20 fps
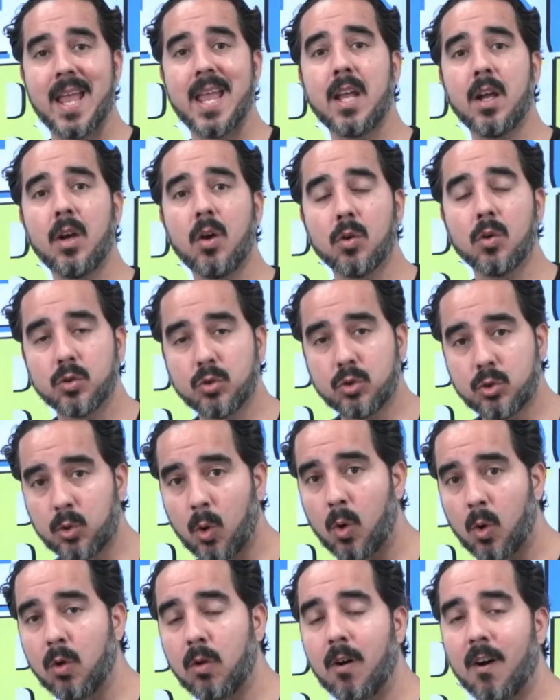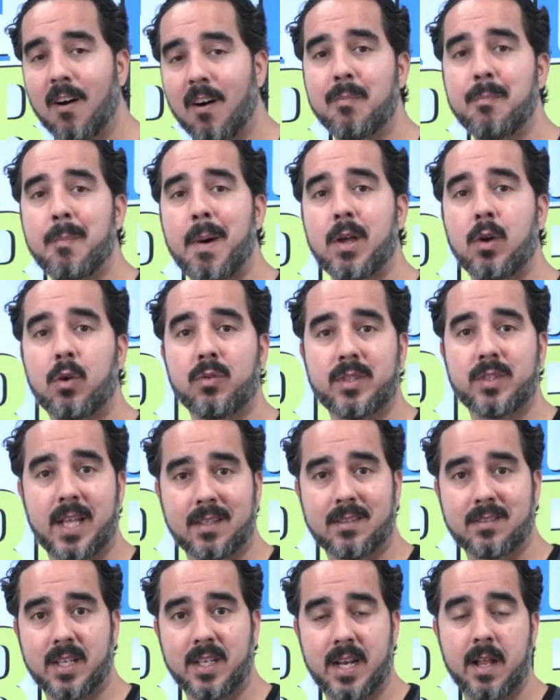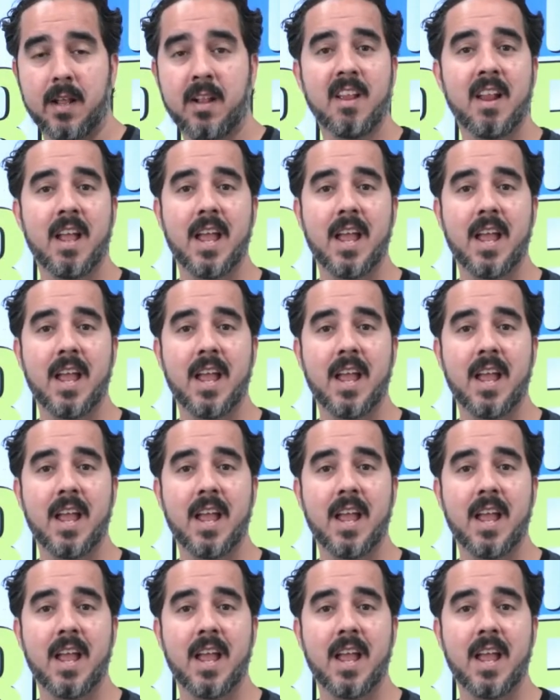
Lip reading: in control of my own destiny.